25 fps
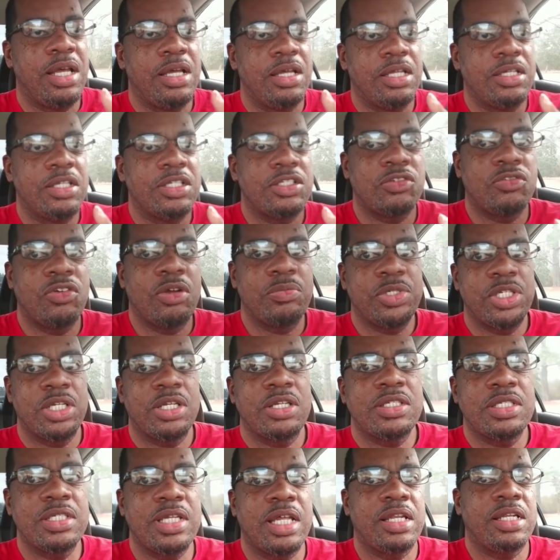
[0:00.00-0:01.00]
description
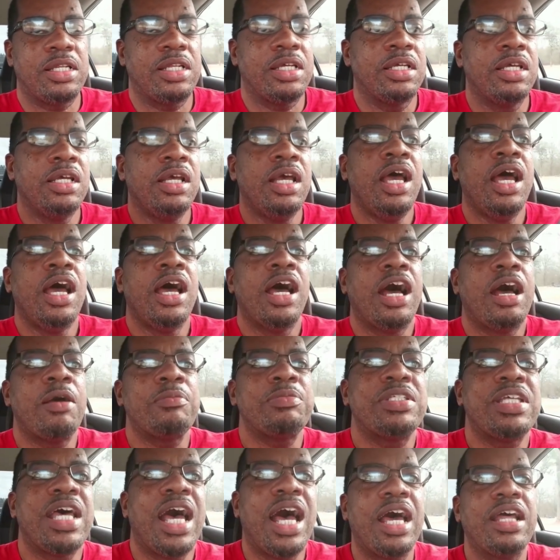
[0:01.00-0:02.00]
of settling. I'm
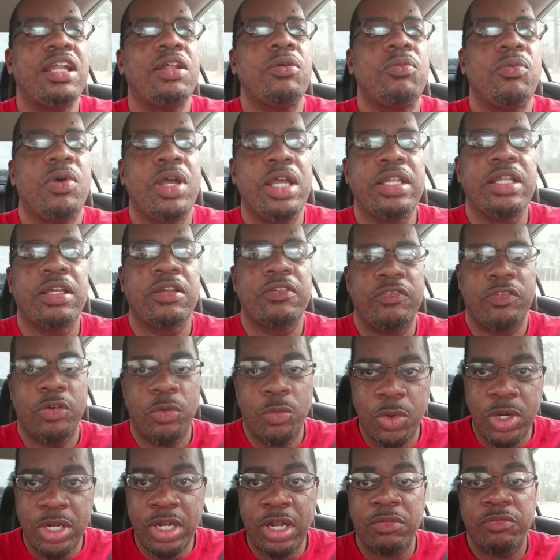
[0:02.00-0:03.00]
tired of waiting for
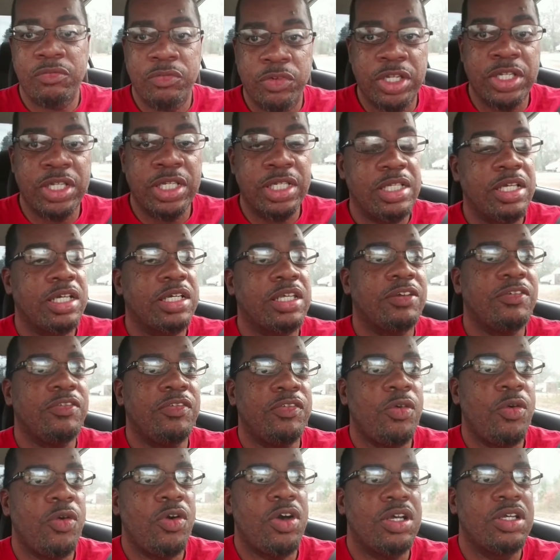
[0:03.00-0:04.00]
what I'm really looking
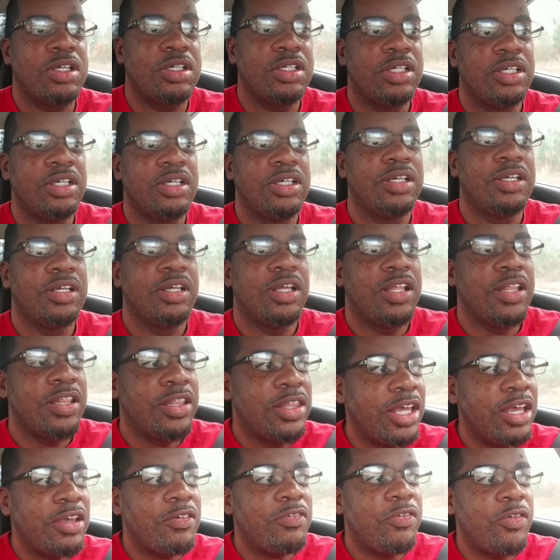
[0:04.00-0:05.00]
for.
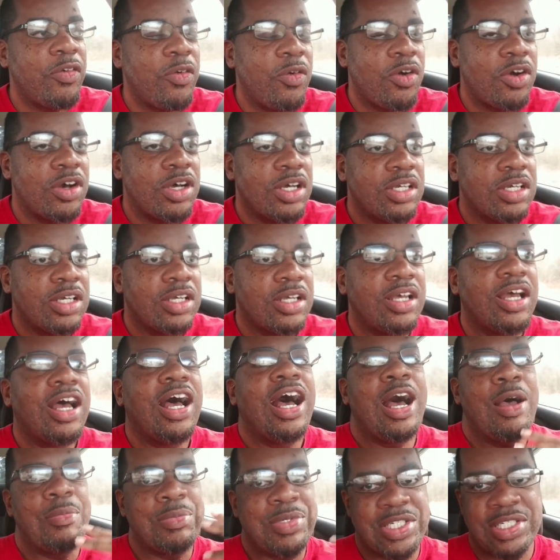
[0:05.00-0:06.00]
Therefore,
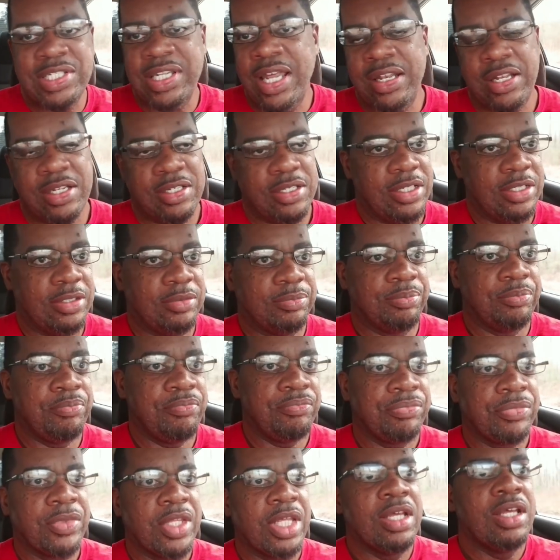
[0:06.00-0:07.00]
I'm
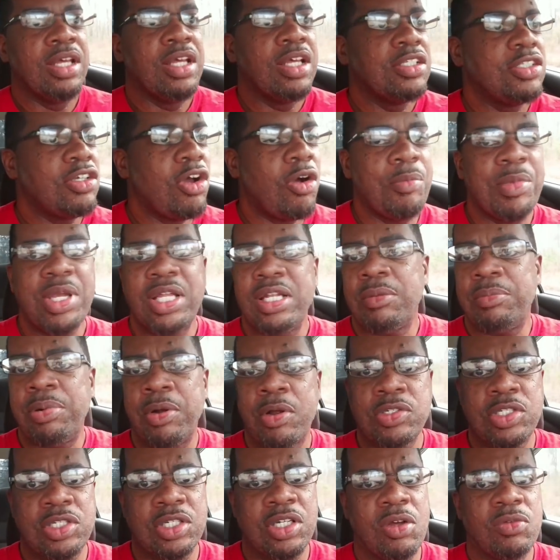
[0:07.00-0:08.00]
settling. Don't mean the
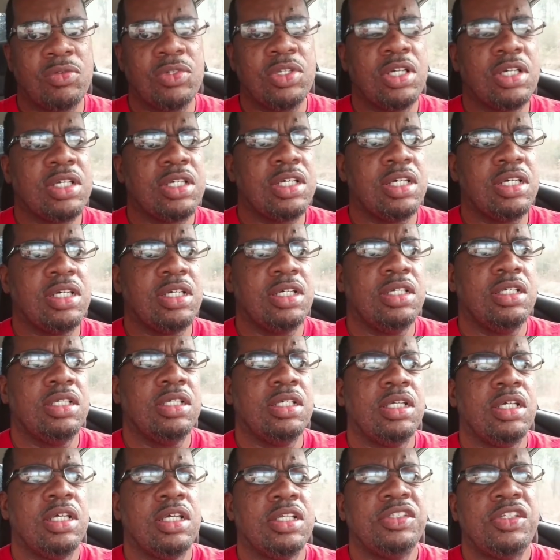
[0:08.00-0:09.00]
person don't look good.
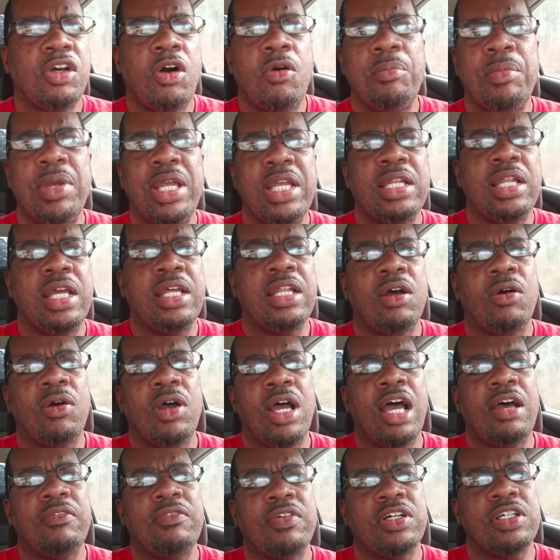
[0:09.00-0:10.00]
Don't mean they don't
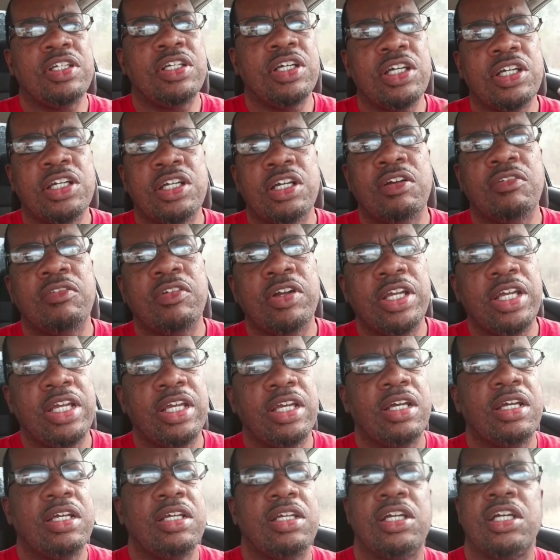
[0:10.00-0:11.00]
have a good
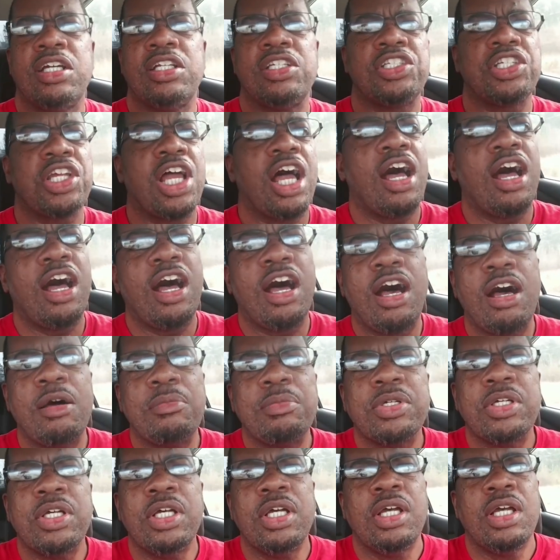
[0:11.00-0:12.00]
career, good
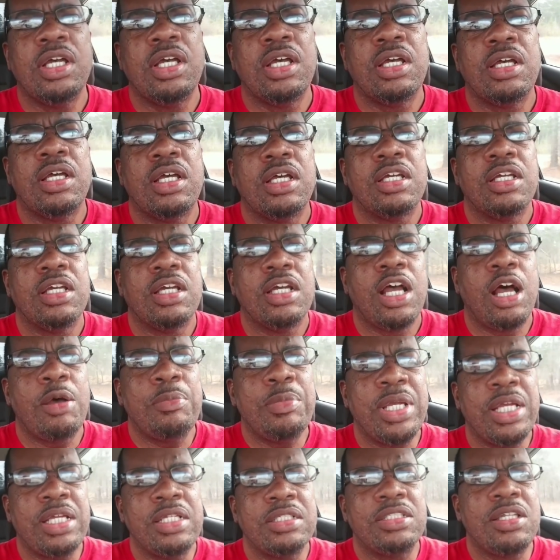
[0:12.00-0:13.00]
job. I
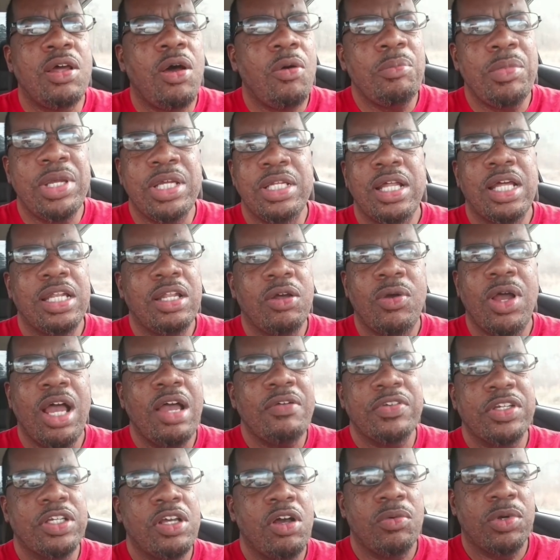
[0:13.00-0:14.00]
mean, don't mean they don't
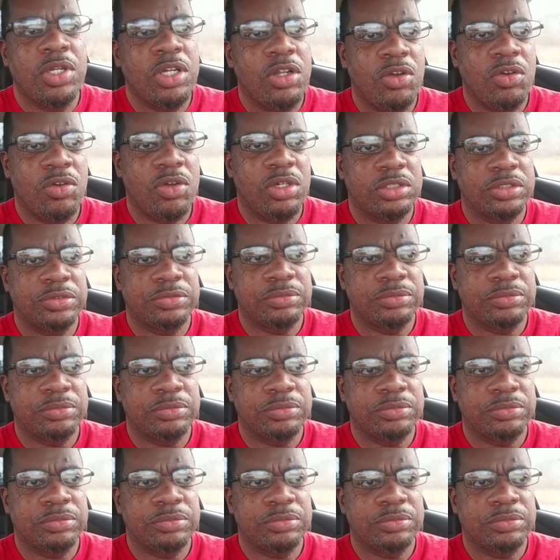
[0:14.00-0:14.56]
have it going on.